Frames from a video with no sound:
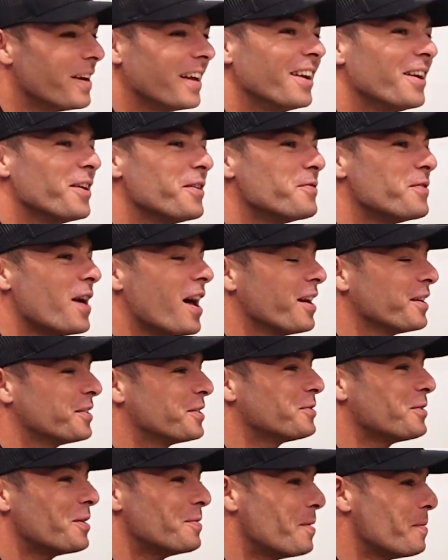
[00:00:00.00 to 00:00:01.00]
But you know, Alex
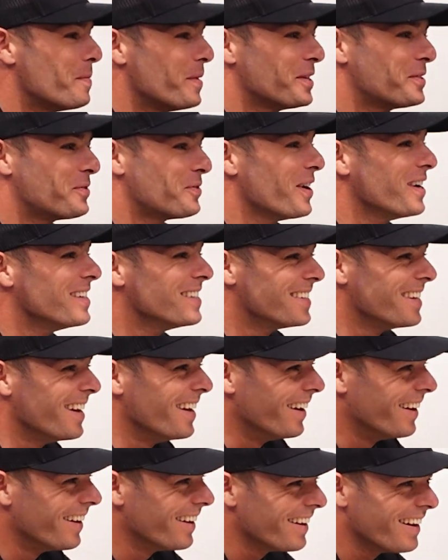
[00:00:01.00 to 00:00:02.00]
is one of my best friends now.